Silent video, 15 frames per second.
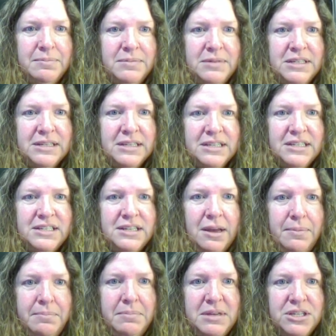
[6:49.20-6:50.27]
times
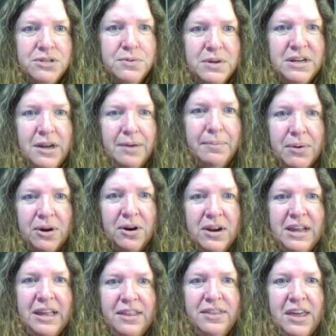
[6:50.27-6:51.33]
some mystery
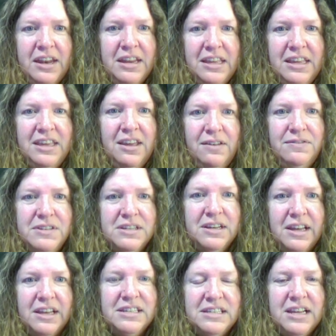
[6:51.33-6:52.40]
number that
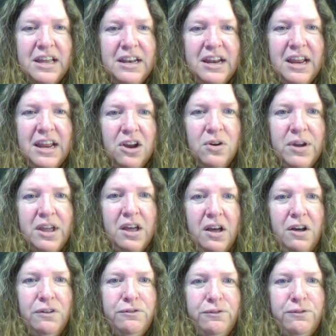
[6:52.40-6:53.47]
gives us an
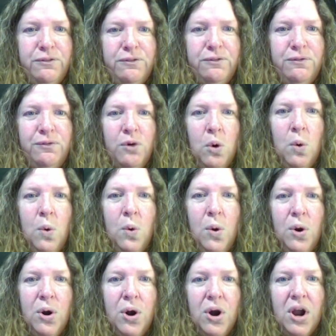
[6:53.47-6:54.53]
area of
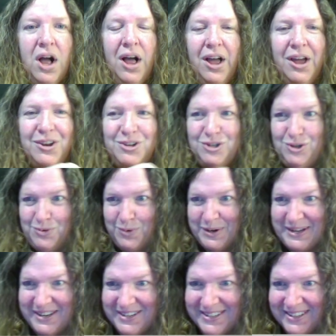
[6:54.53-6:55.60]

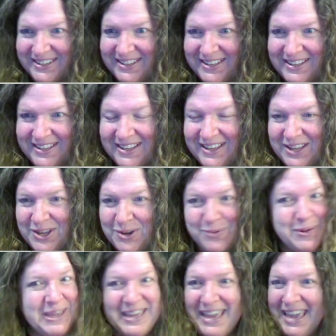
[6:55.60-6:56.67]
400.
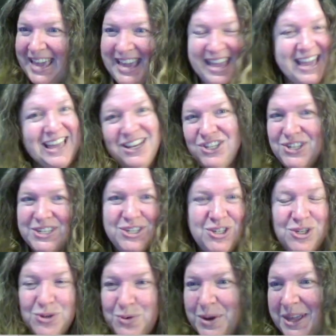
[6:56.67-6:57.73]
We
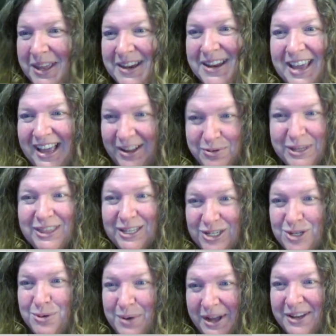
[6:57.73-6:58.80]
can't just do it
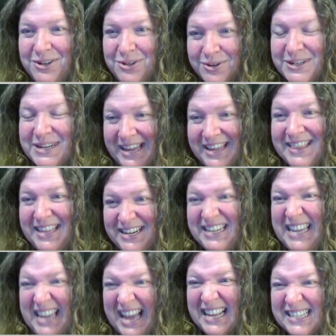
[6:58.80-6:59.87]
with the
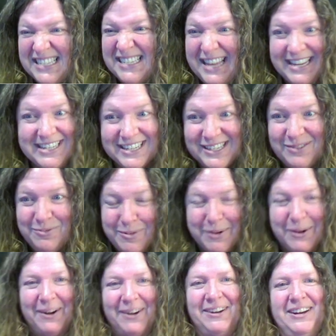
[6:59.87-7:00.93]
200 and then guess. That
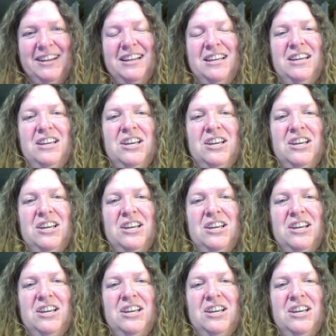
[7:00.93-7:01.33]
doesn't work.